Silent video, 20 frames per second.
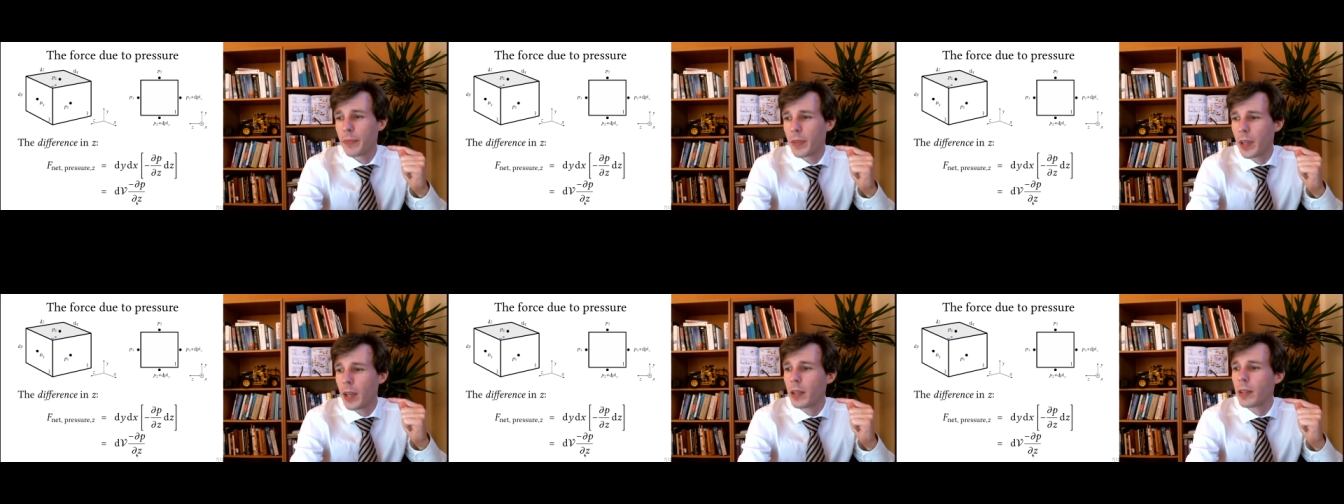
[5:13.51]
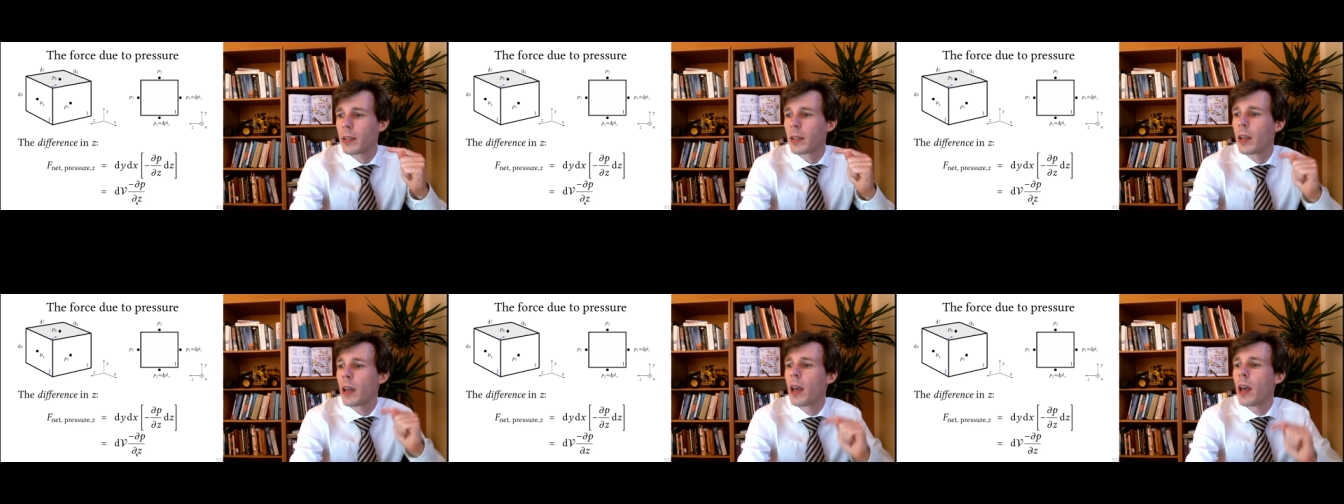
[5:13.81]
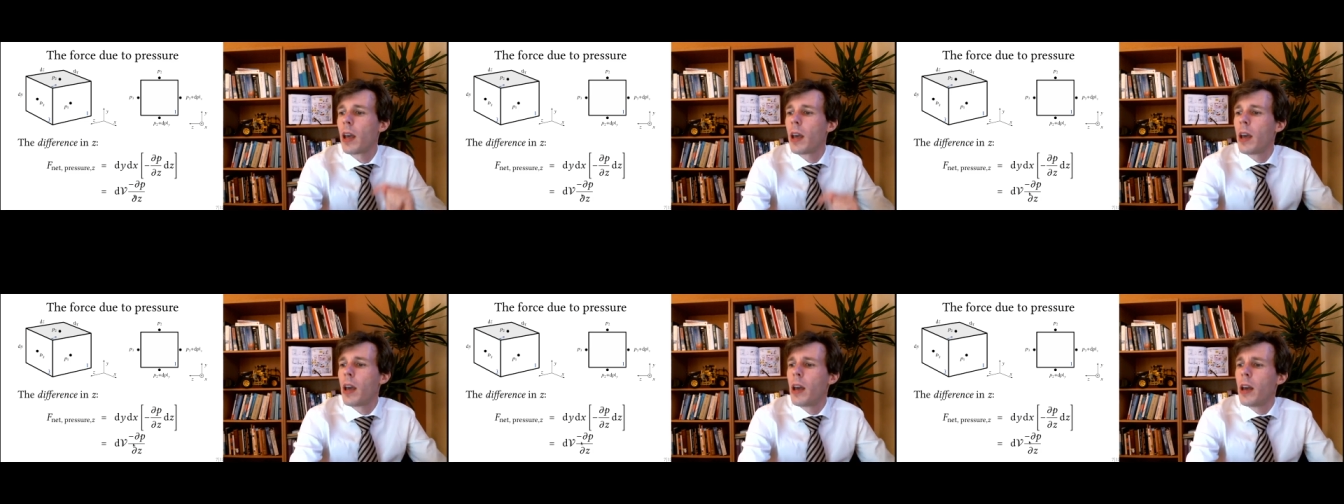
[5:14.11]
Yes?
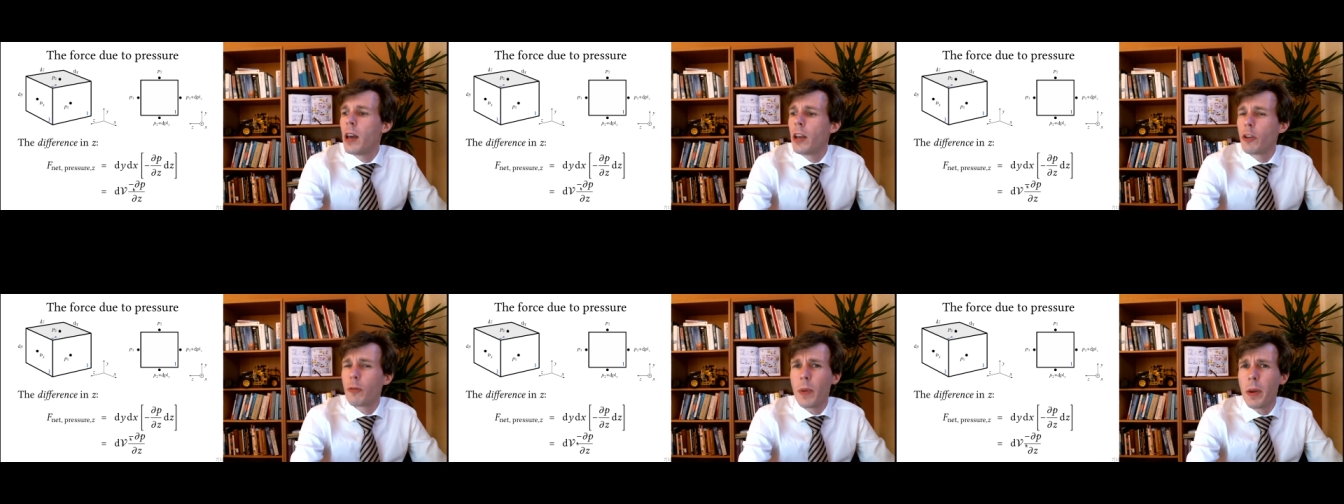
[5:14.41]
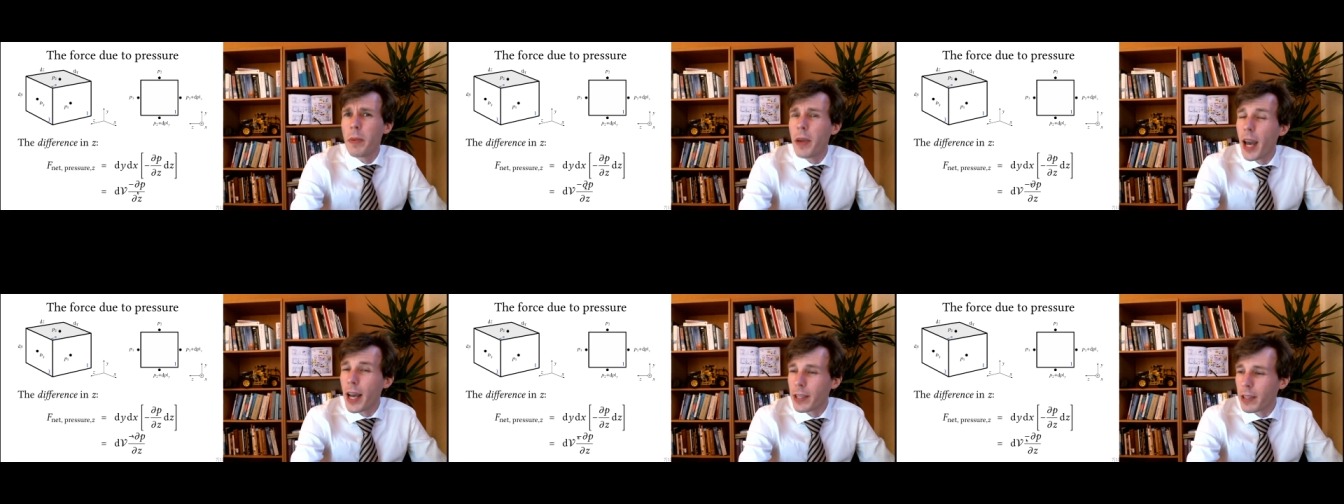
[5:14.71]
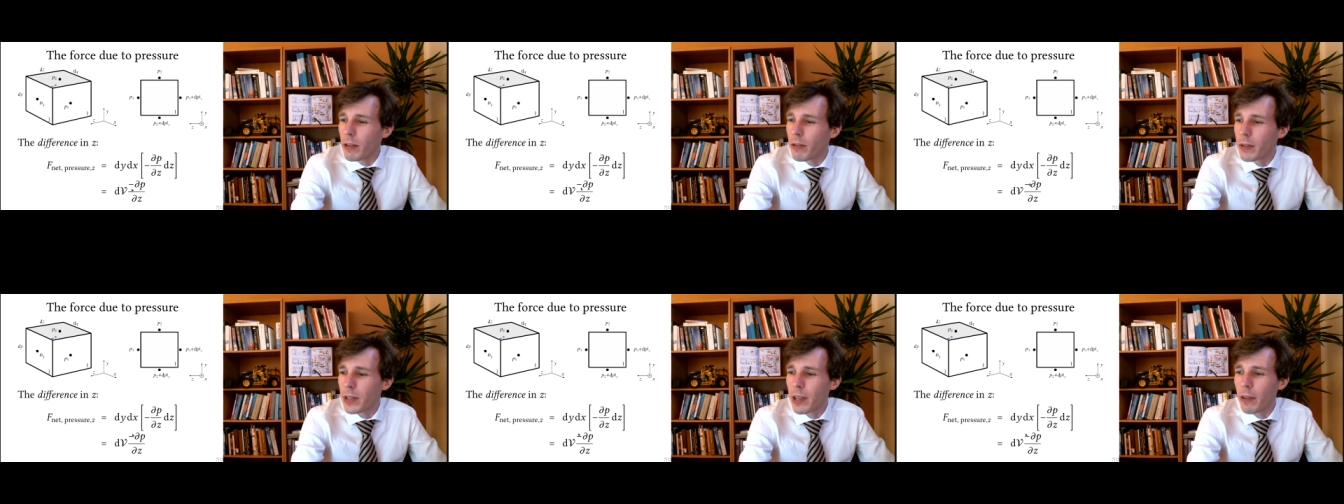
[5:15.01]
You may be
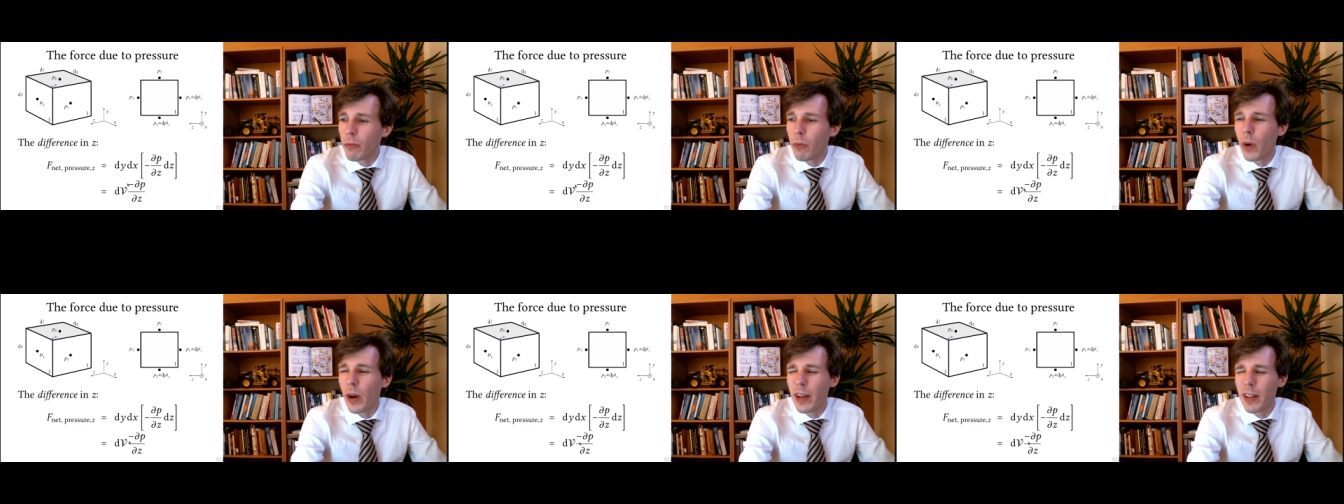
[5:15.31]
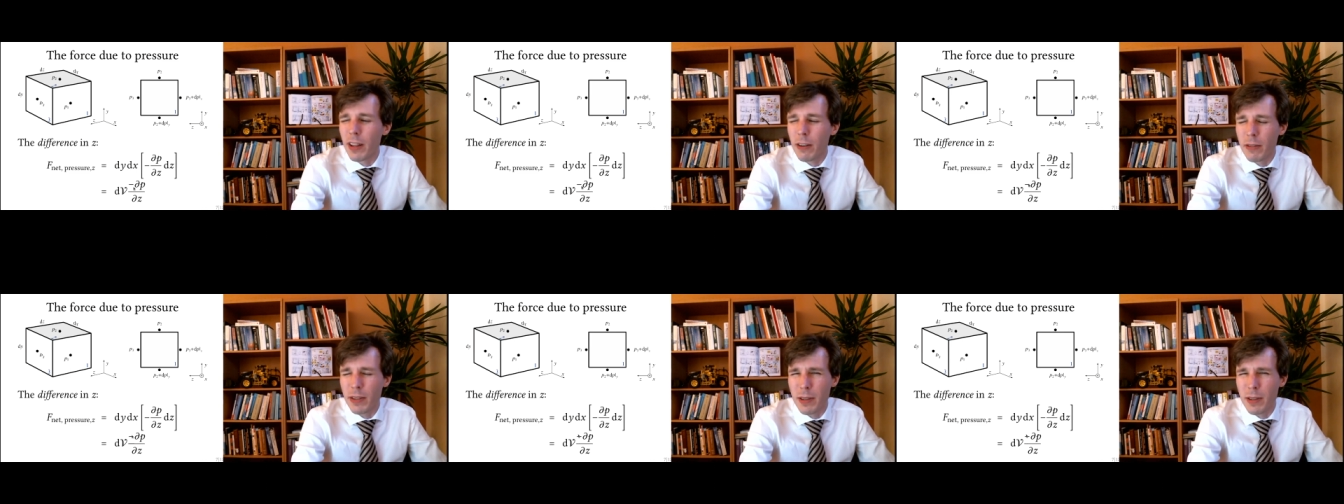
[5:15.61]
asking yourself why there